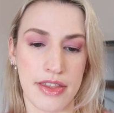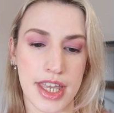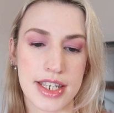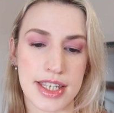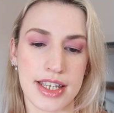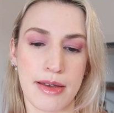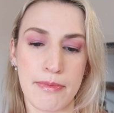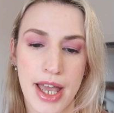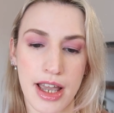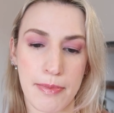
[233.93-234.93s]
This is a
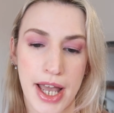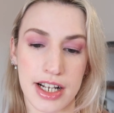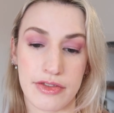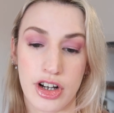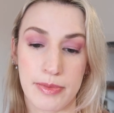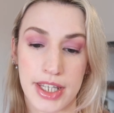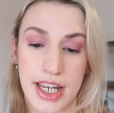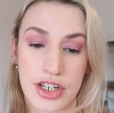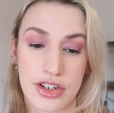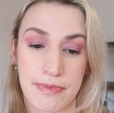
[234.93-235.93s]
mega-packed
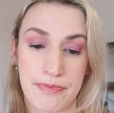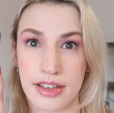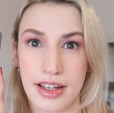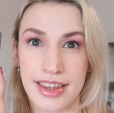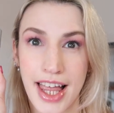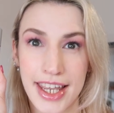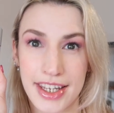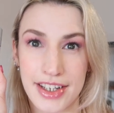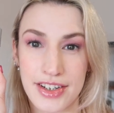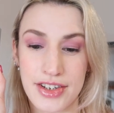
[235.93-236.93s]
formulation,
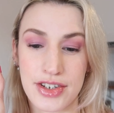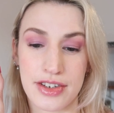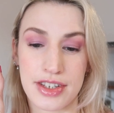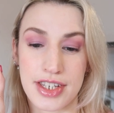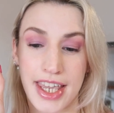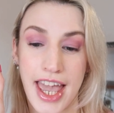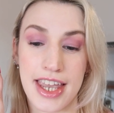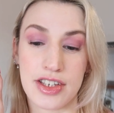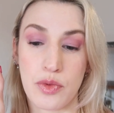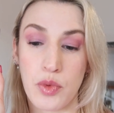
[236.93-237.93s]
likened to
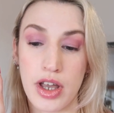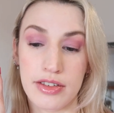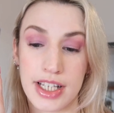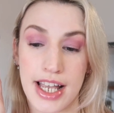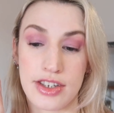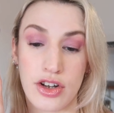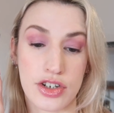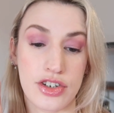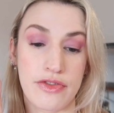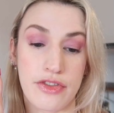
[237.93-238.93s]
Kate's world-class
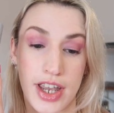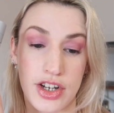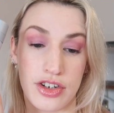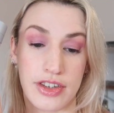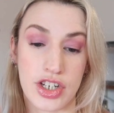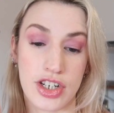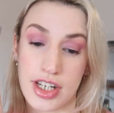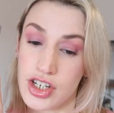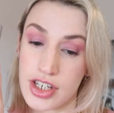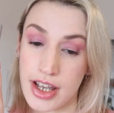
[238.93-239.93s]
oxygen facial that she
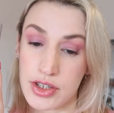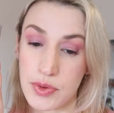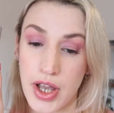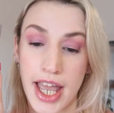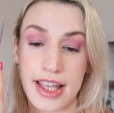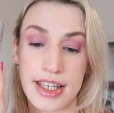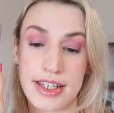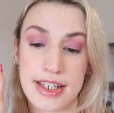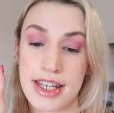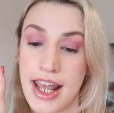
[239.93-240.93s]
dishes out to her
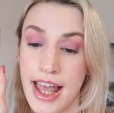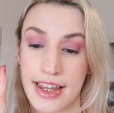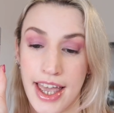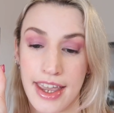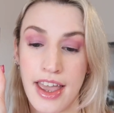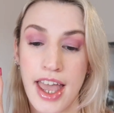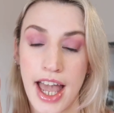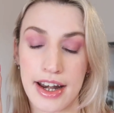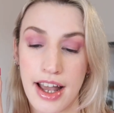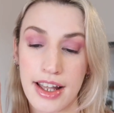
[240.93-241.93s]
A-listers in L A,
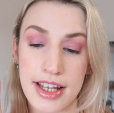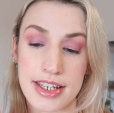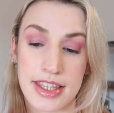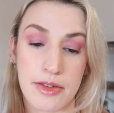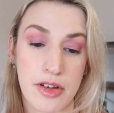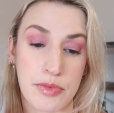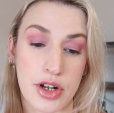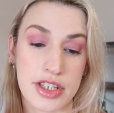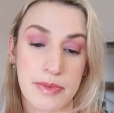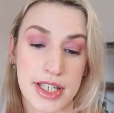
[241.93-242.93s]
and like to think we've
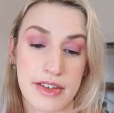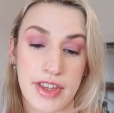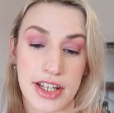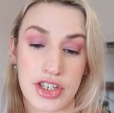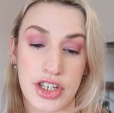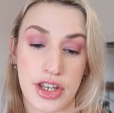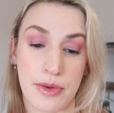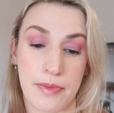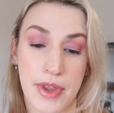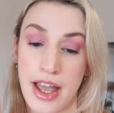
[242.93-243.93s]
brought a bit of that to
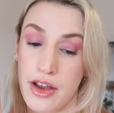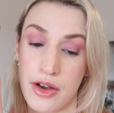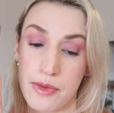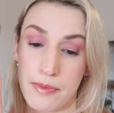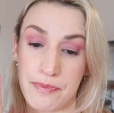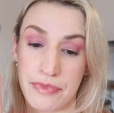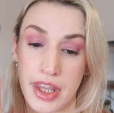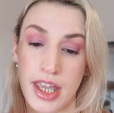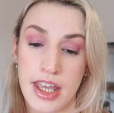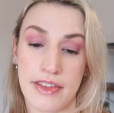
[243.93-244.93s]
you at home.
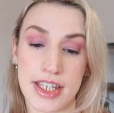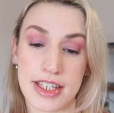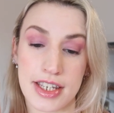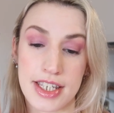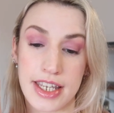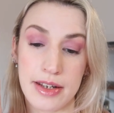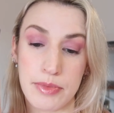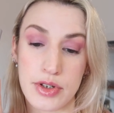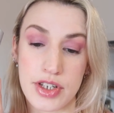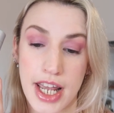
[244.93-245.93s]
This is a skin
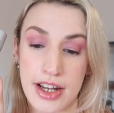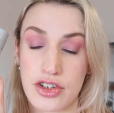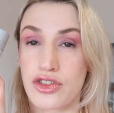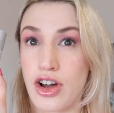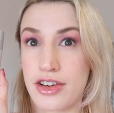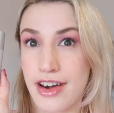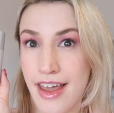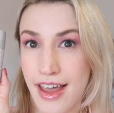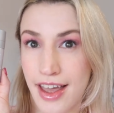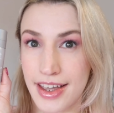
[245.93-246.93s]
booster
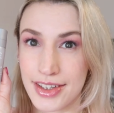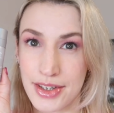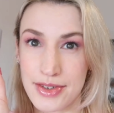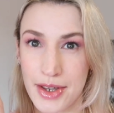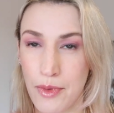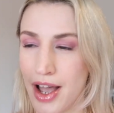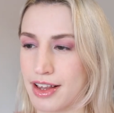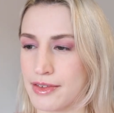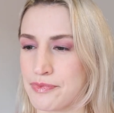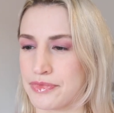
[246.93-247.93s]
extraordinaire. Use it
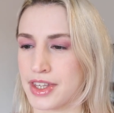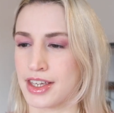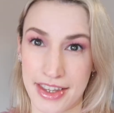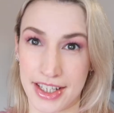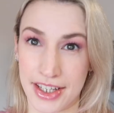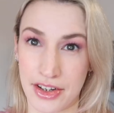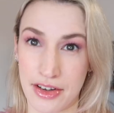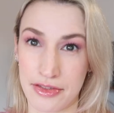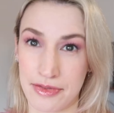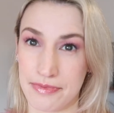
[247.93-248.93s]
well. Take the lid
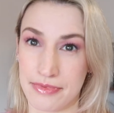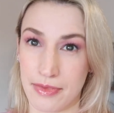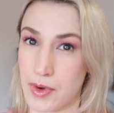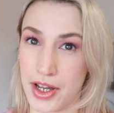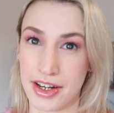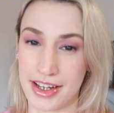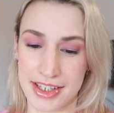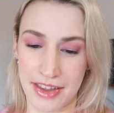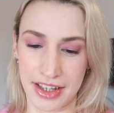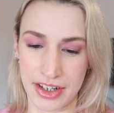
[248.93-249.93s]
off. Oh, I did not
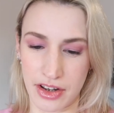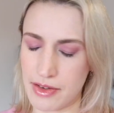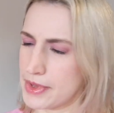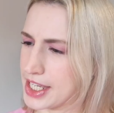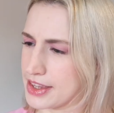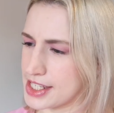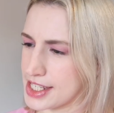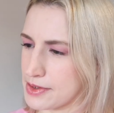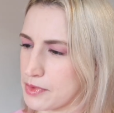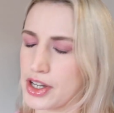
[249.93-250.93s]
take the lid off. I'm thinking this
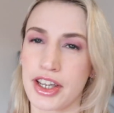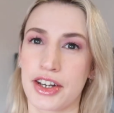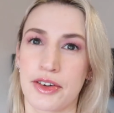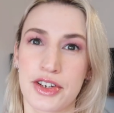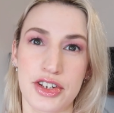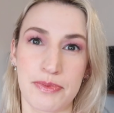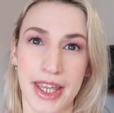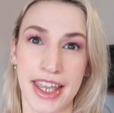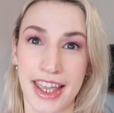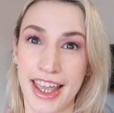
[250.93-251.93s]
isn't working. No, it's just
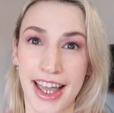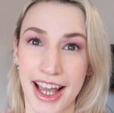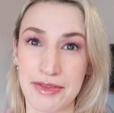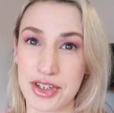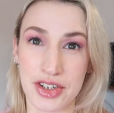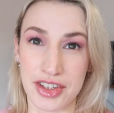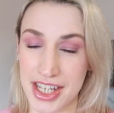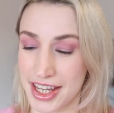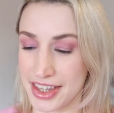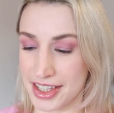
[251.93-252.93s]
me. I'm just not
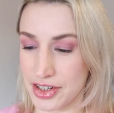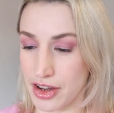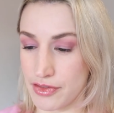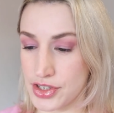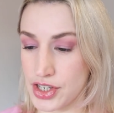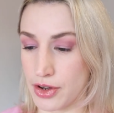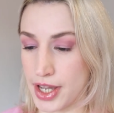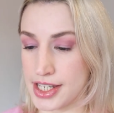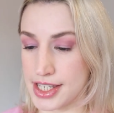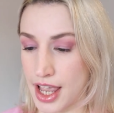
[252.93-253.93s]
taking the lid off. So
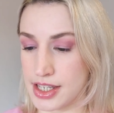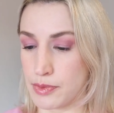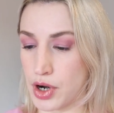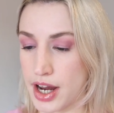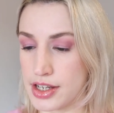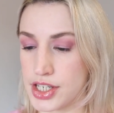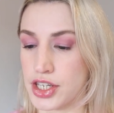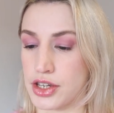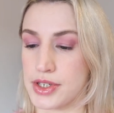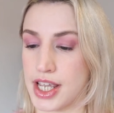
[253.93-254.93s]
it says, prior to
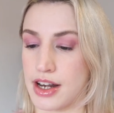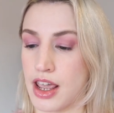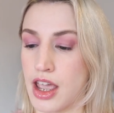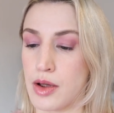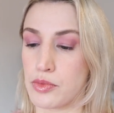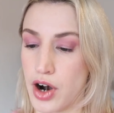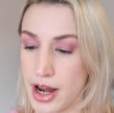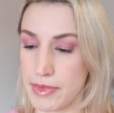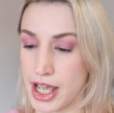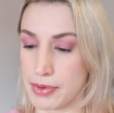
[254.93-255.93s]
using,
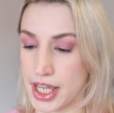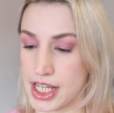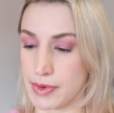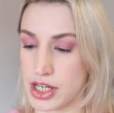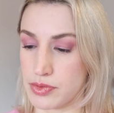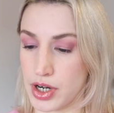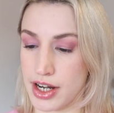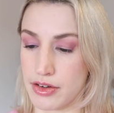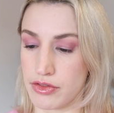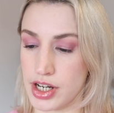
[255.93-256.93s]
prime the applicator by
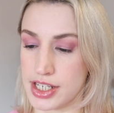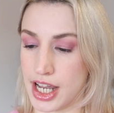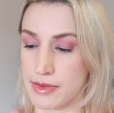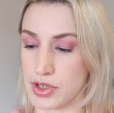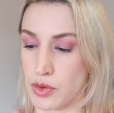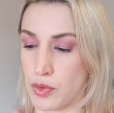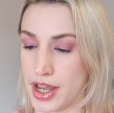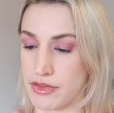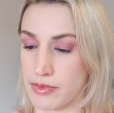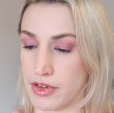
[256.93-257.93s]
spraying three times
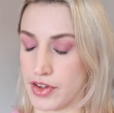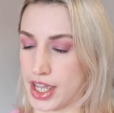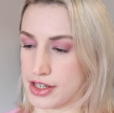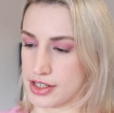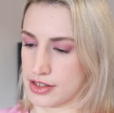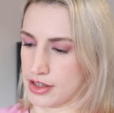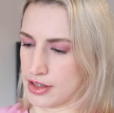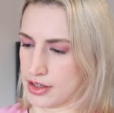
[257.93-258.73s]
away from the face.